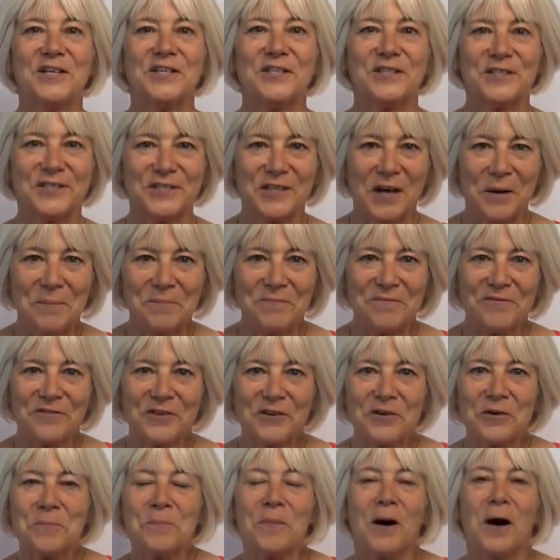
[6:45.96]
Some
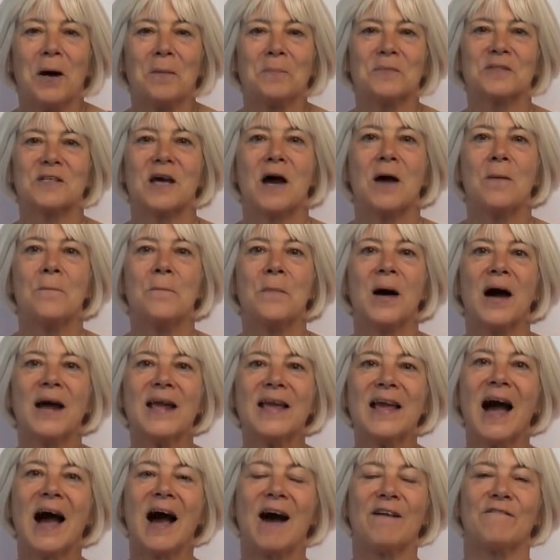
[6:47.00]
fuel pumps may
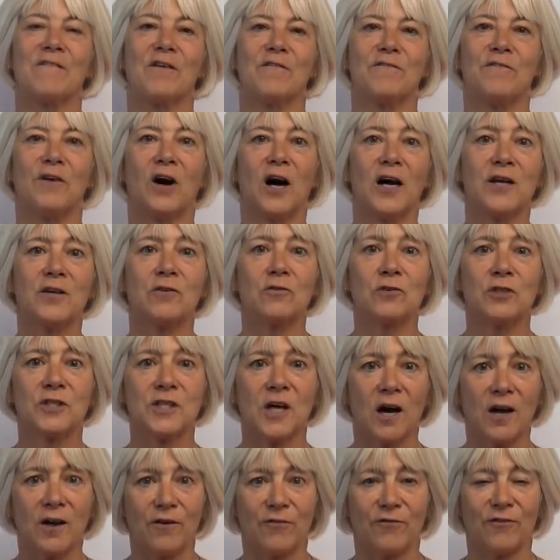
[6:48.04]
have vinyl
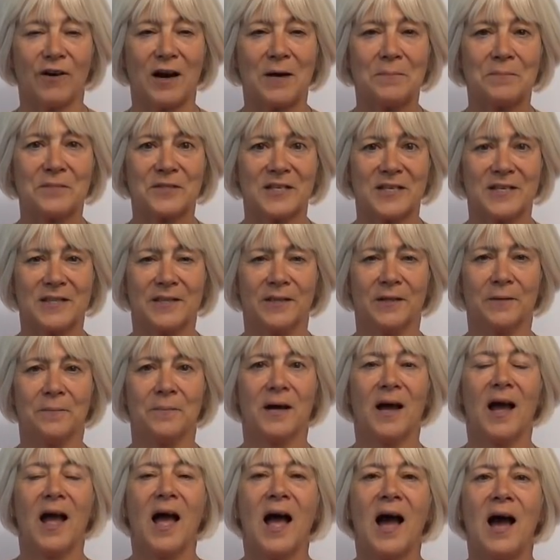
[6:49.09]
diaphragms in them,
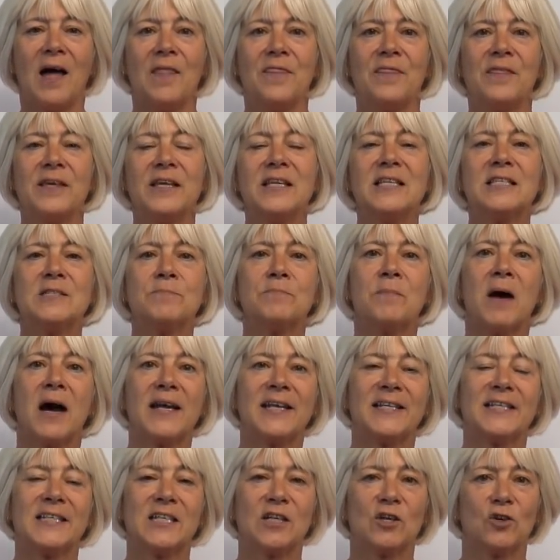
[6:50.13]
and these may
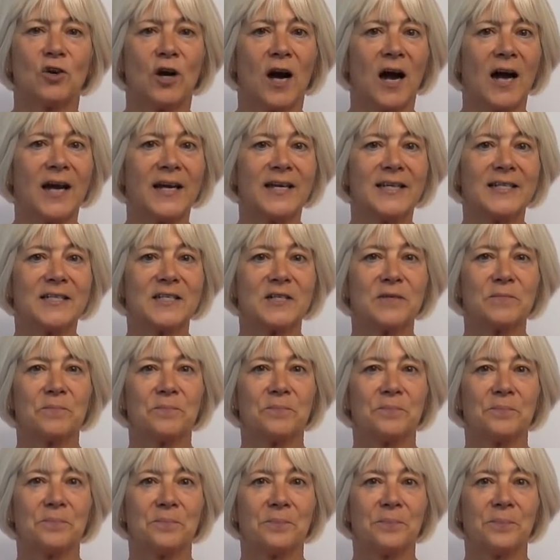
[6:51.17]
degrade.
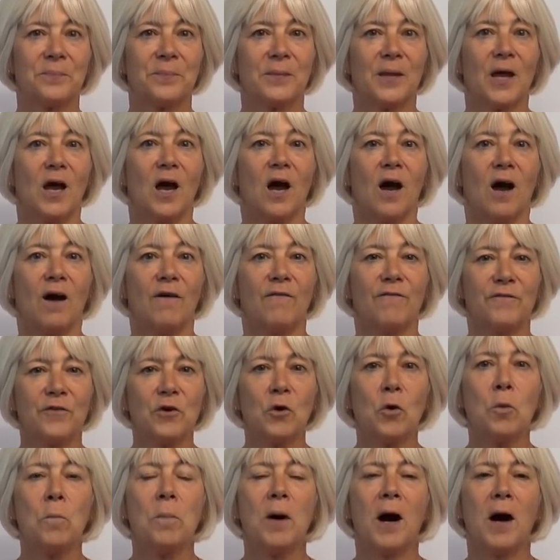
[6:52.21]
A
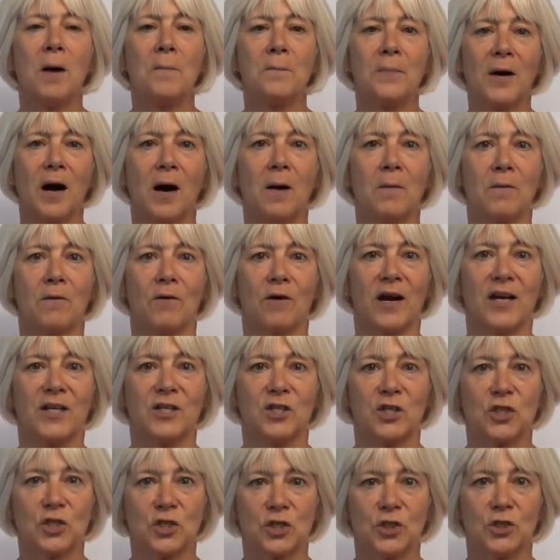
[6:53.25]
fuel pump upgrade
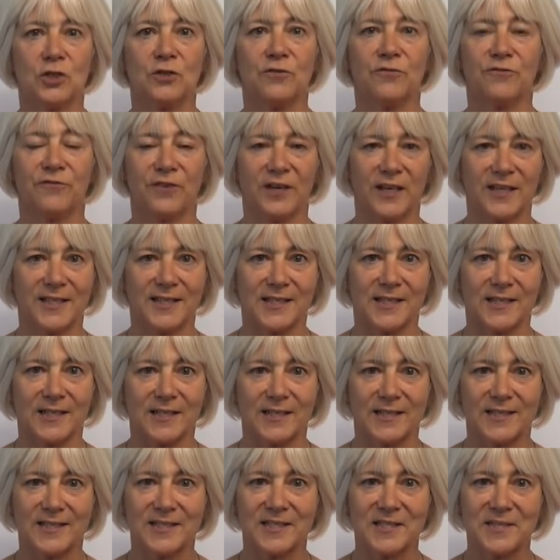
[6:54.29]
should fix
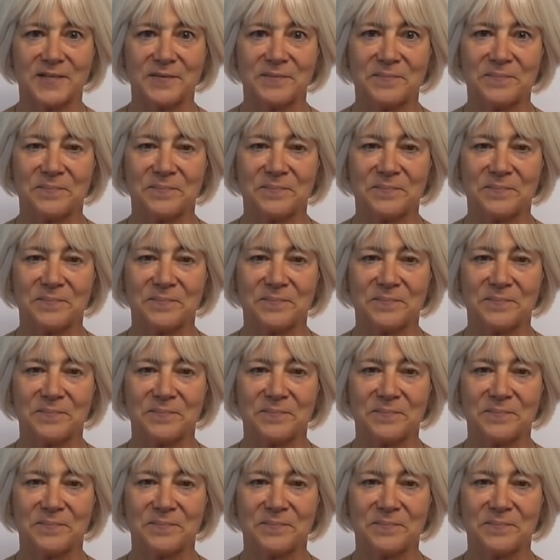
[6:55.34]
this.